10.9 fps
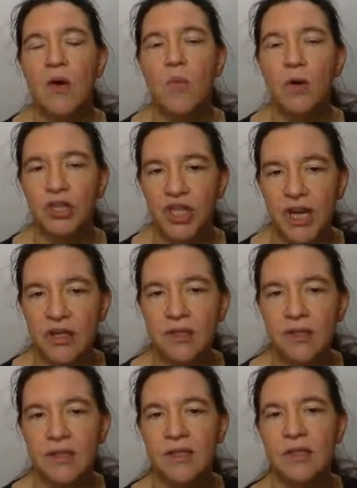What
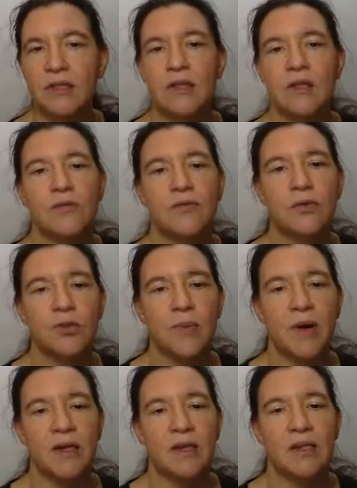changes is the first part,